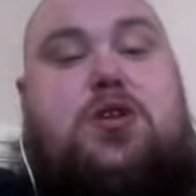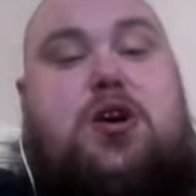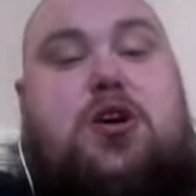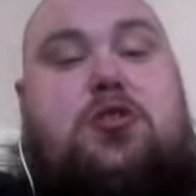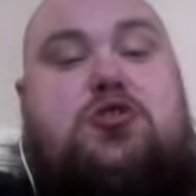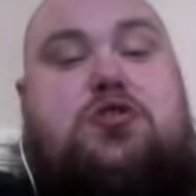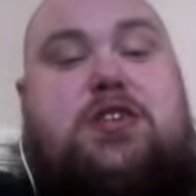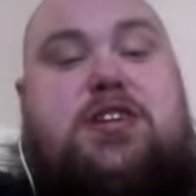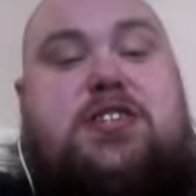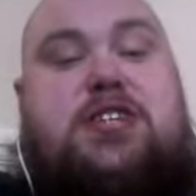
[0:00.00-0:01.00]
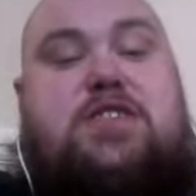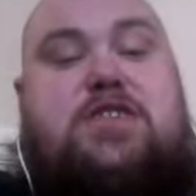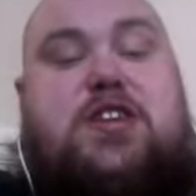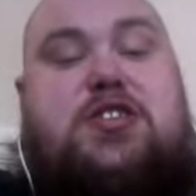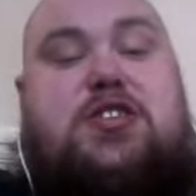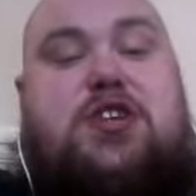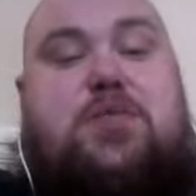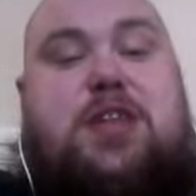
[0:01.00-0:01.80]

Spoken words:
on string 6 fret 2.